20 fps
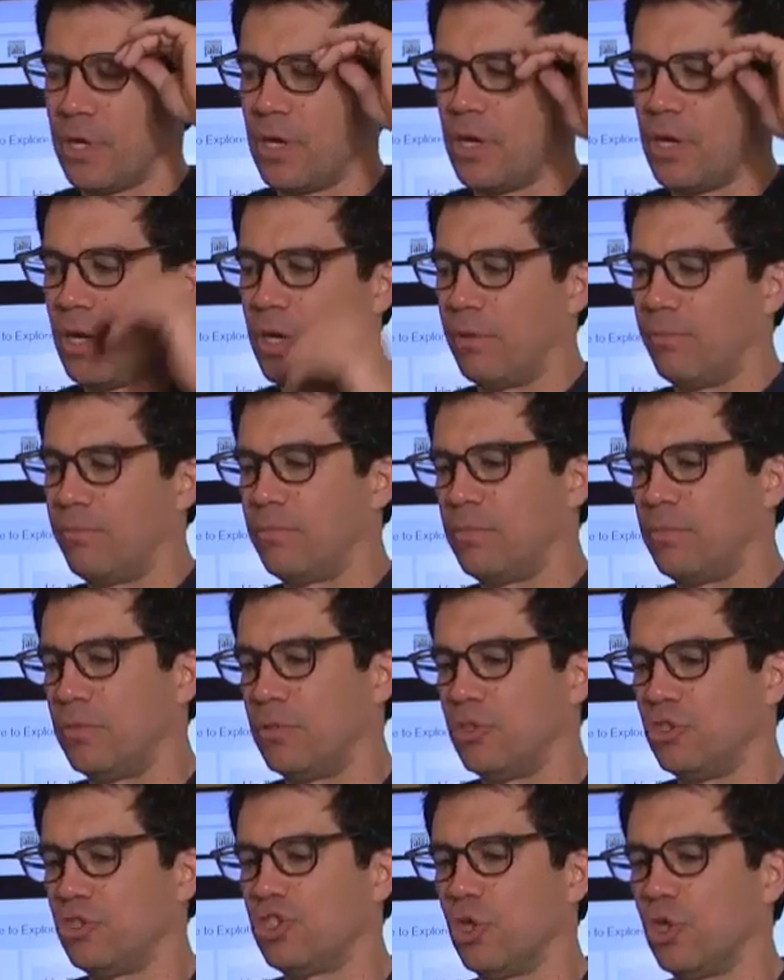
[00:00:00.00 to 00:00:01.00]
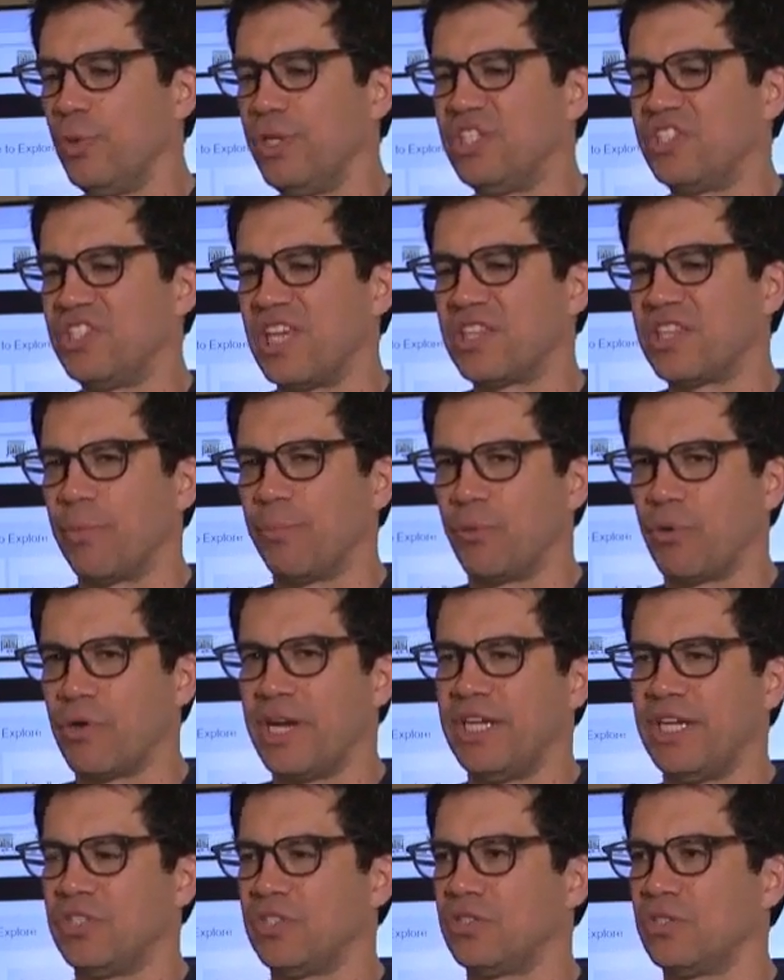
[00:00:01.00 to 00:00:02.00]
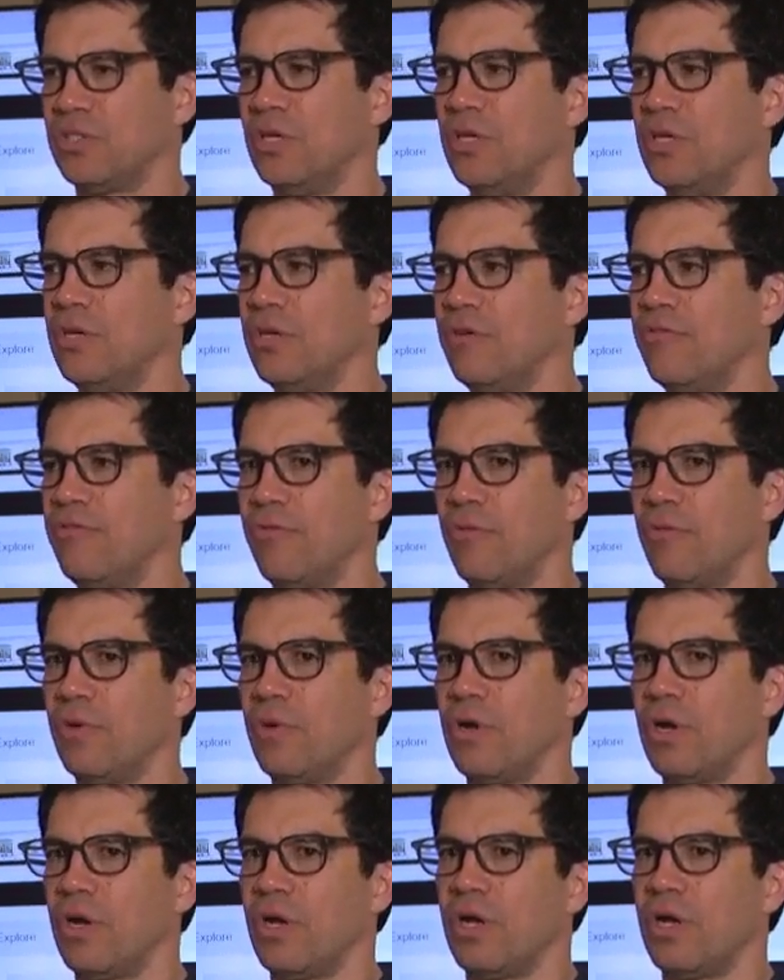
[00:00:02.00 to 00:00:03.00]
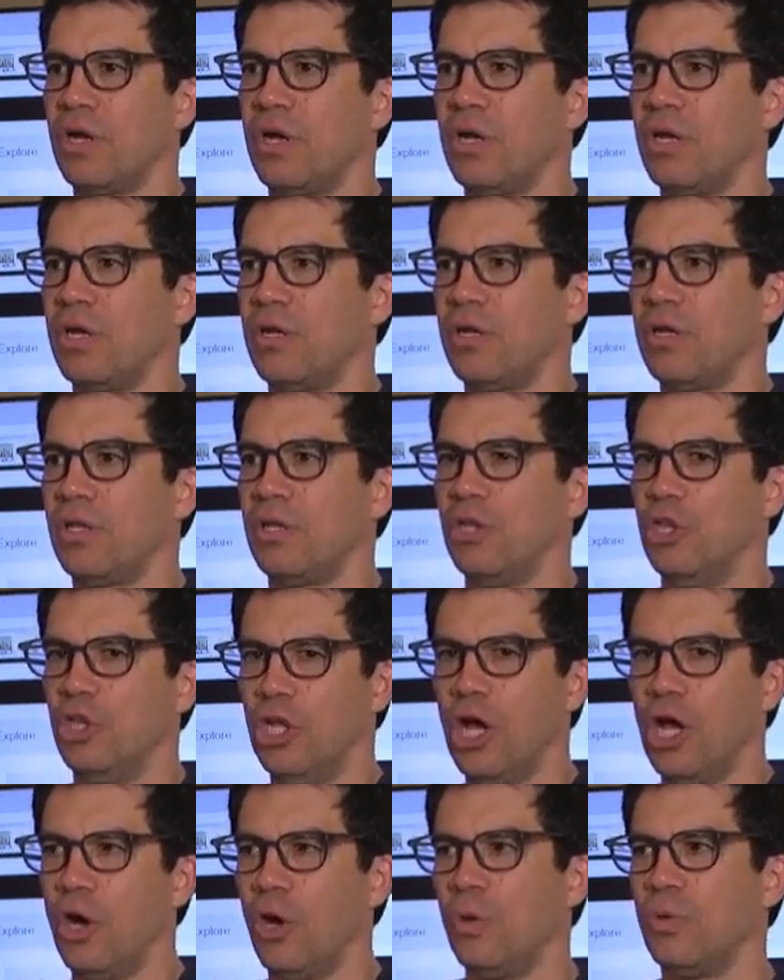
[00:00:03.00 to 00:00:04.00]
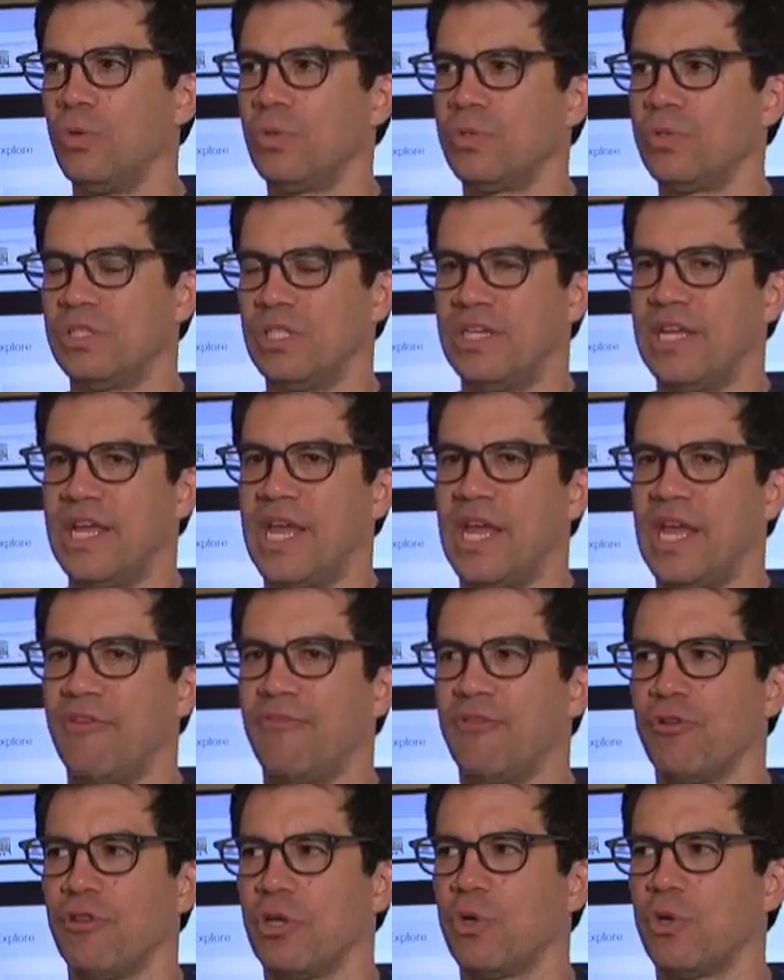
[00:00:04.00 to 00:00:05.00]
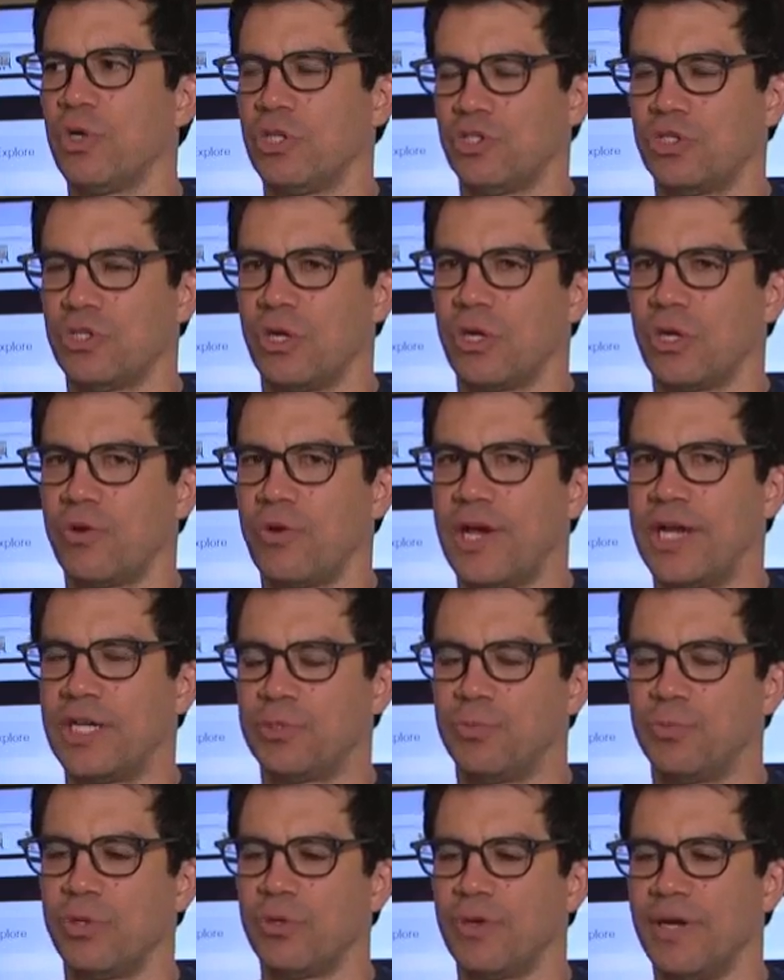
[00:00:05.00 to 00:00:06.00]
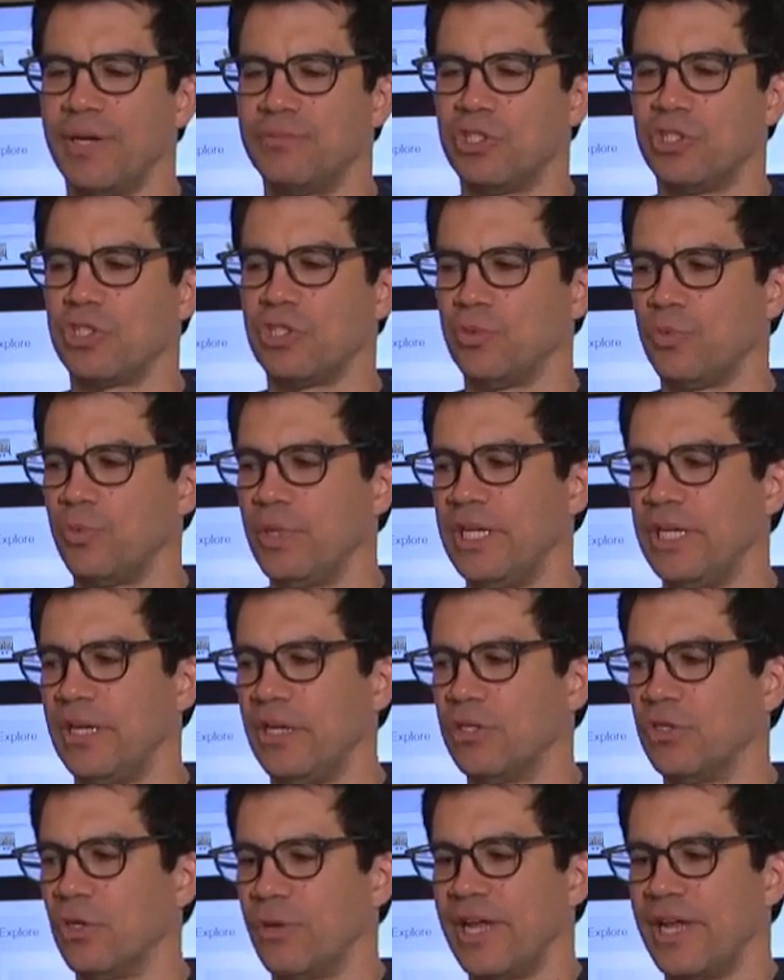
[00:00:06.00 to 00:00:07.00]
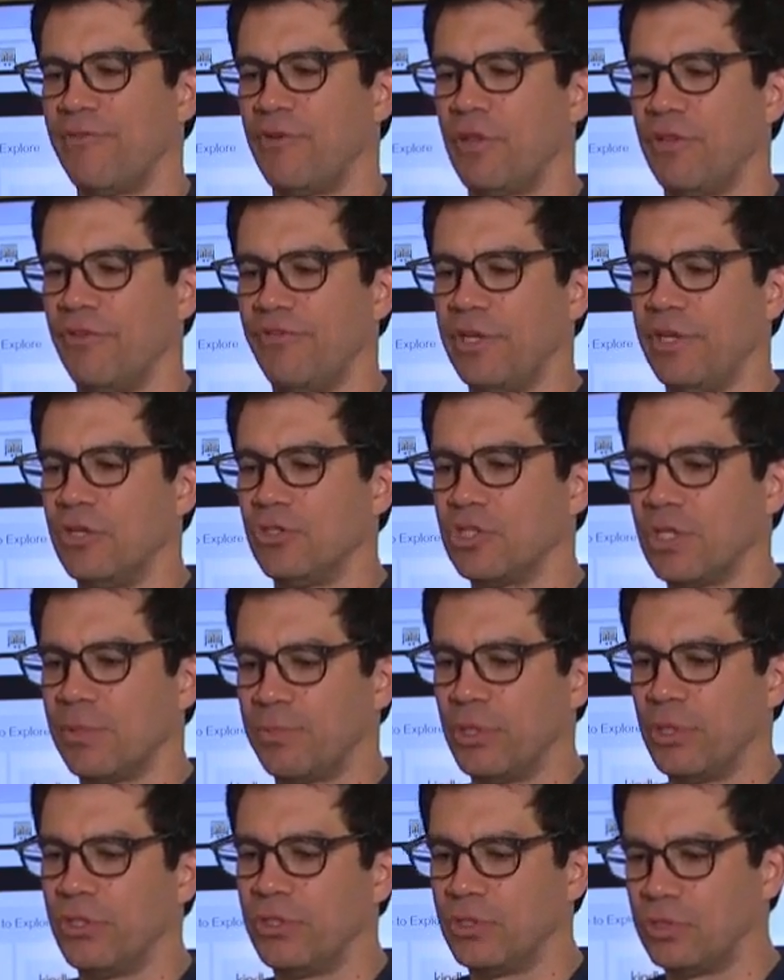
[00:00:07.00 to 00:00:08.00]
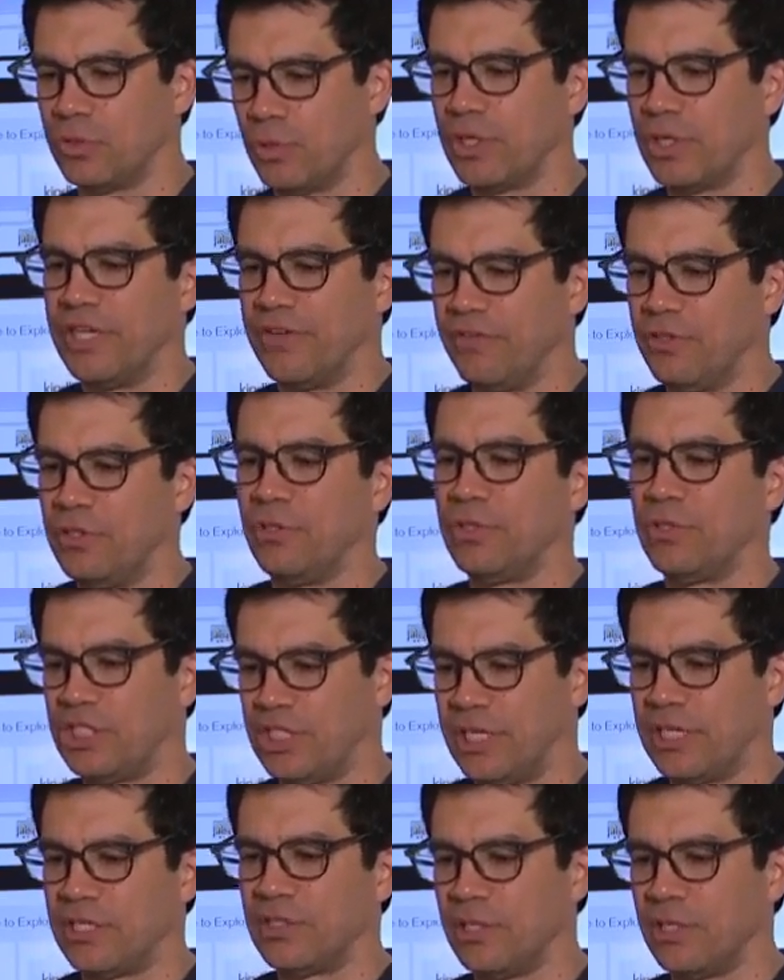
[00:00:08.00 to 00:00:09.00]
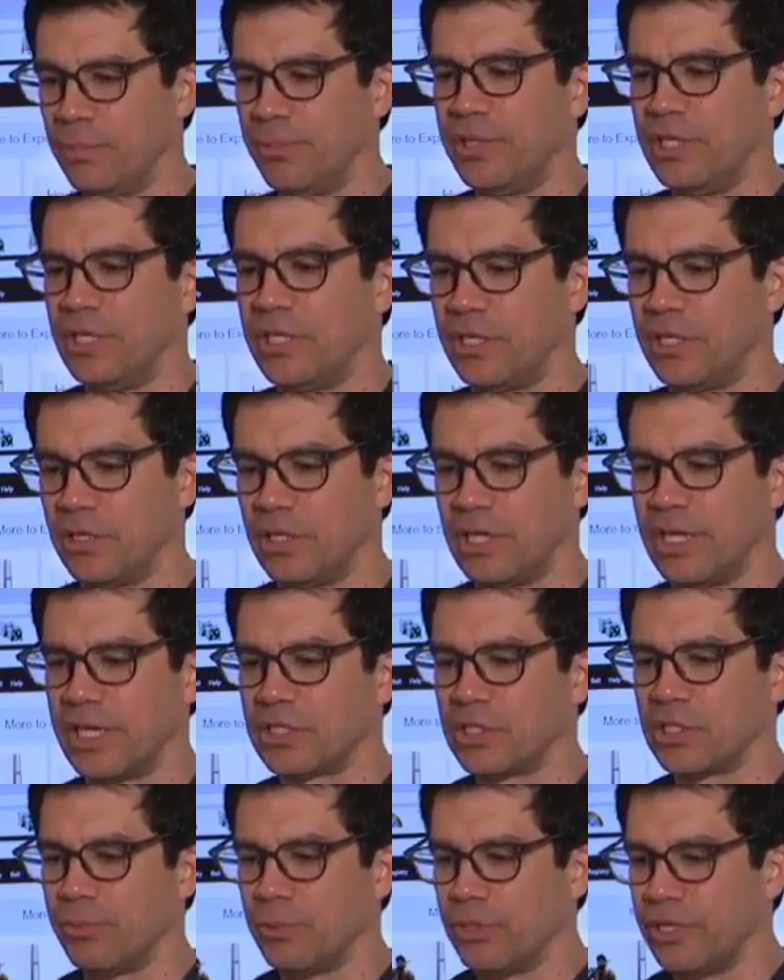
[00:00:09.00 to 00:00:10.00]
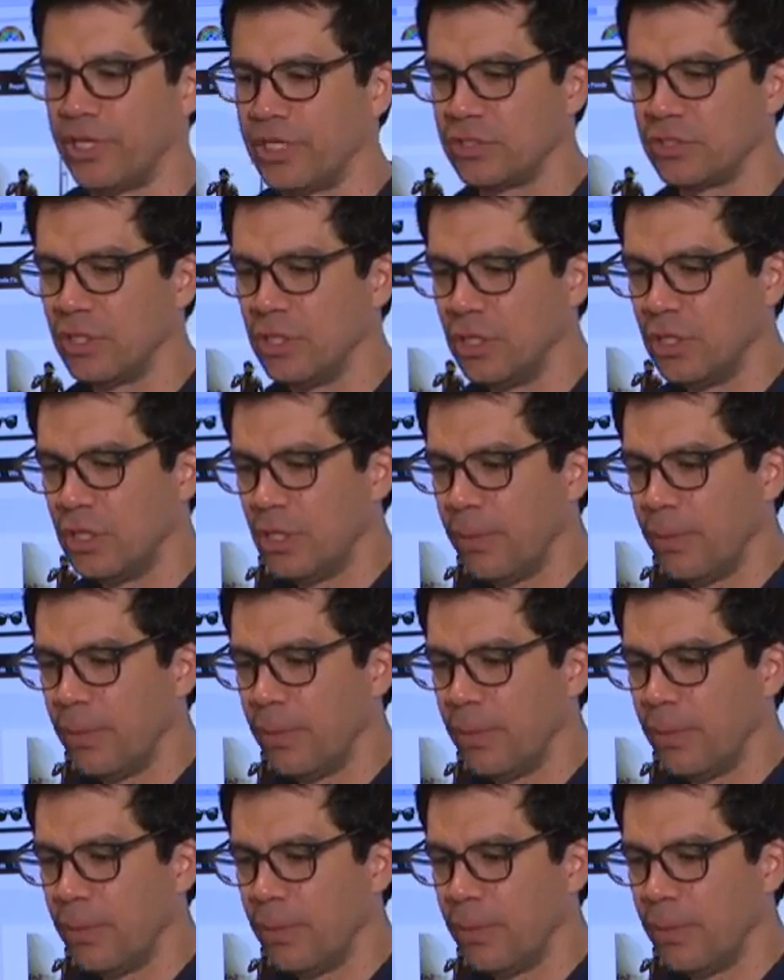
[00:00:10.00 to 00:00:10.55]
Um, so we set the price uh, low today for the quick start crash program just because we don't have all the videos uploaded, so we're giving you a chance. They'll be in here in the next couple days.